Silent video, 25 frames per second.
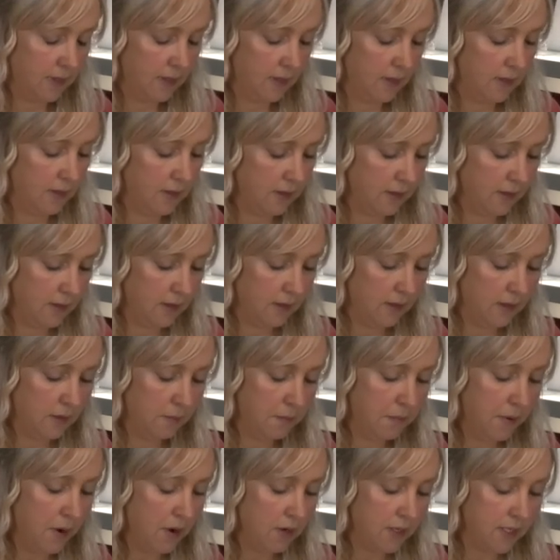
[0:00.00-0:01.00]
the
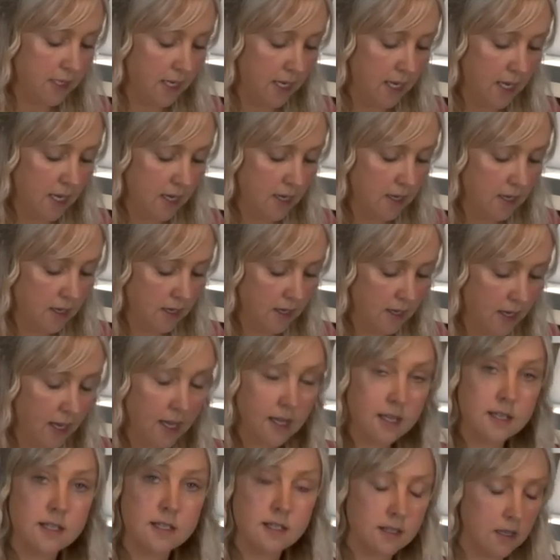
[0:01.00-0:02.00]
body is a
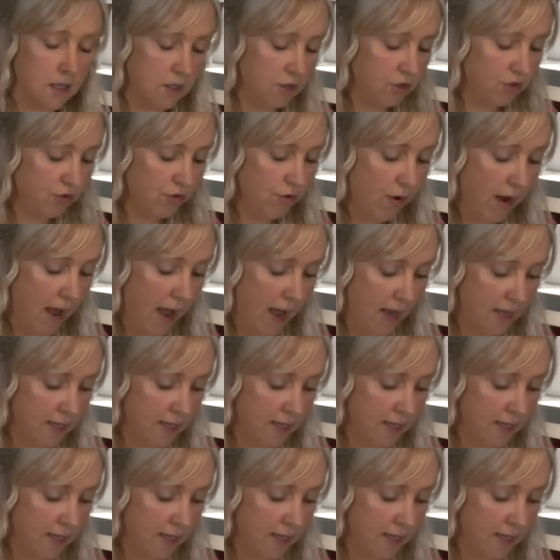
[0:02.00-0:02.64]
dress.